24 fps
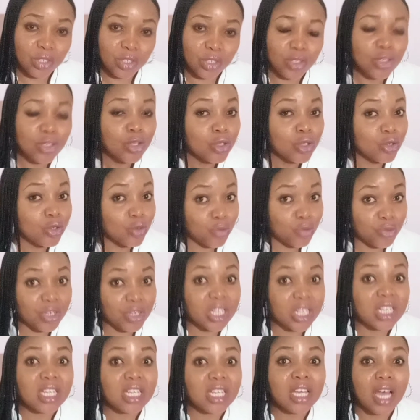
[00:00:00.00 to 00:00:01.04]
You really
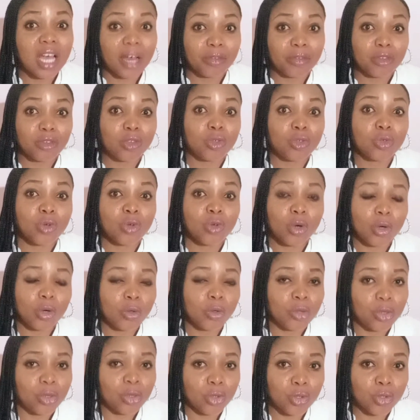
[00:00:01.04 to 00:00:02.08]
have to do all
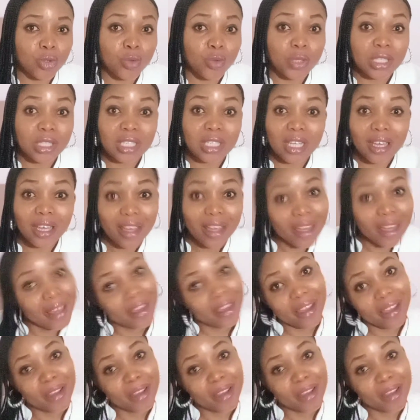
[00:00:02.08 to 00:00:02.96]
those with care.